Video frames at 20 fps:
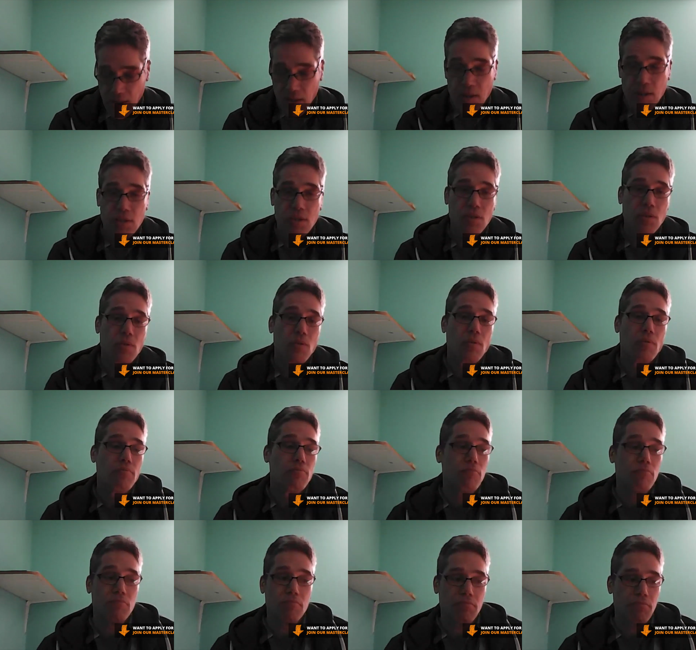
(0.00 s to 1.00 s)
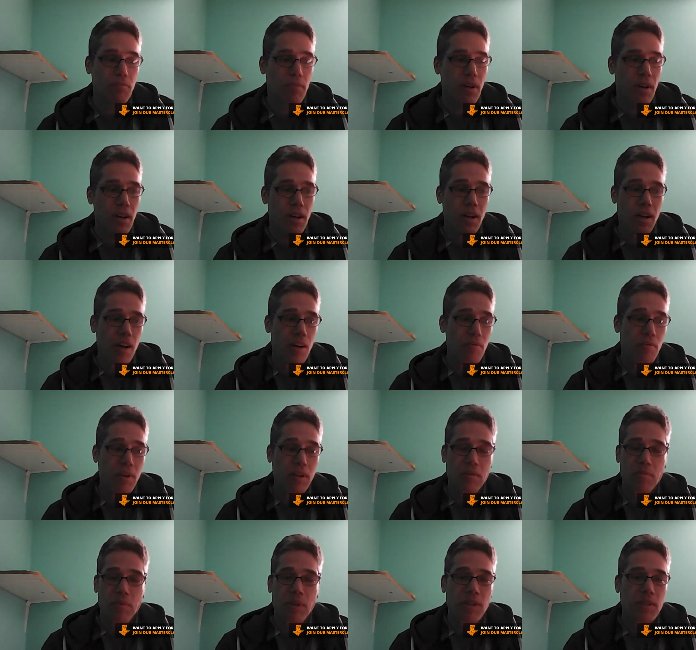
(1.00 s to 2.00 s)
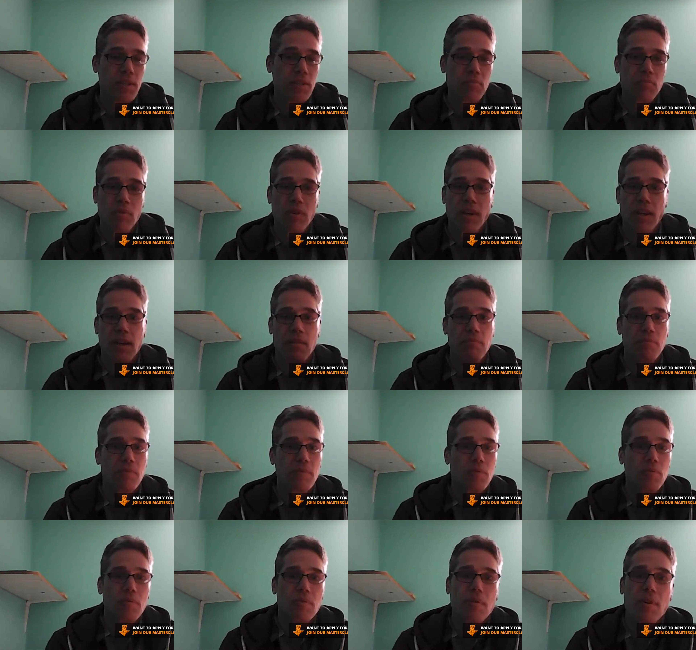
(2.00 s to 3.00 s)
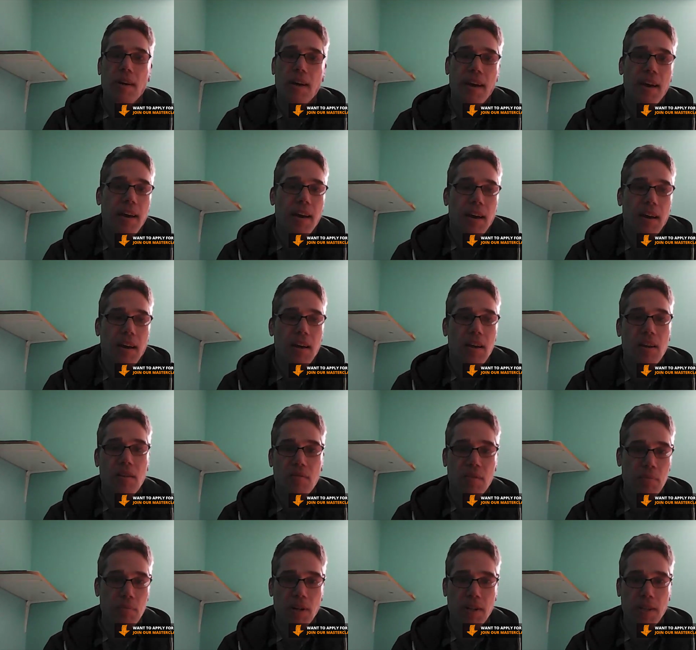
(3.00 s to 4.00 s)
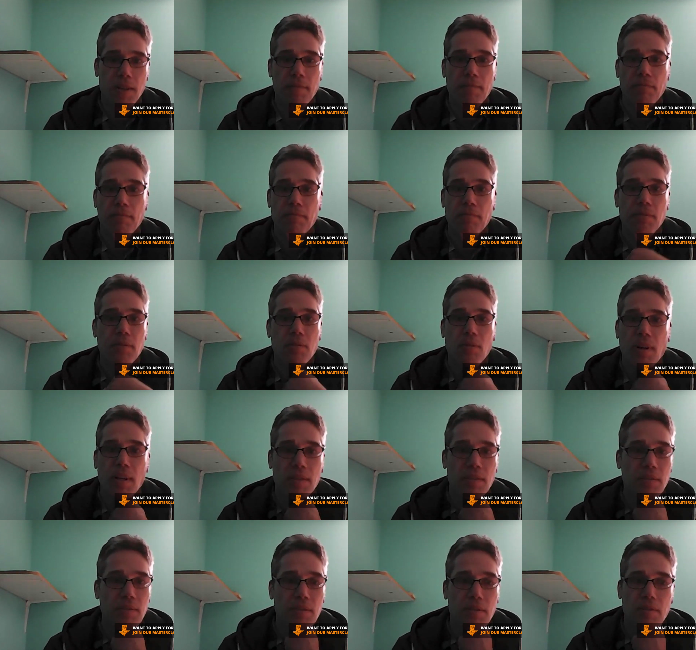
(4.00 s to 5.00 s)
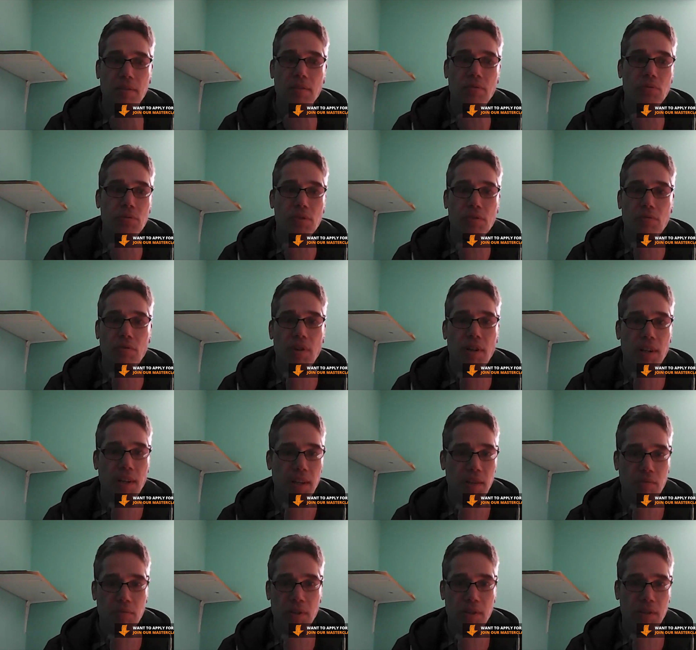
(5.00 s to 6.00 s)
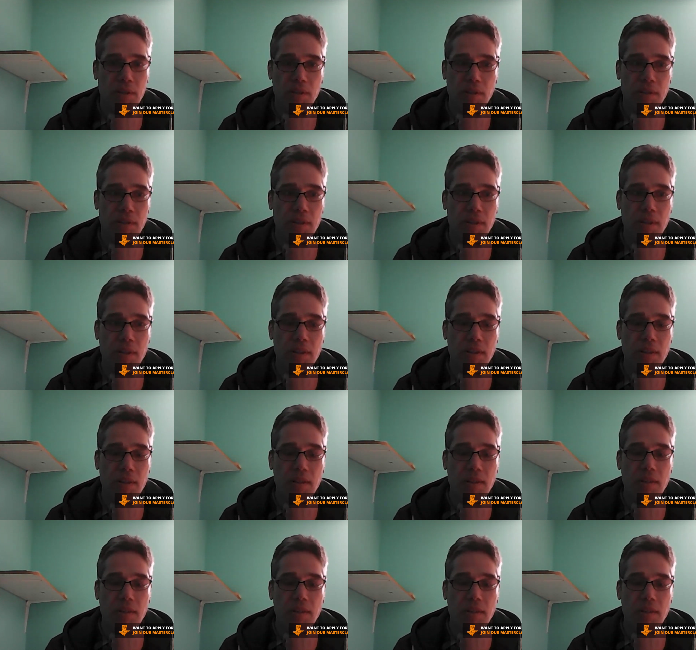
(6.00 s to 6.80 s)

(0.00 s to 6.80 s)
so I recommend this program to everybody who's struggling with the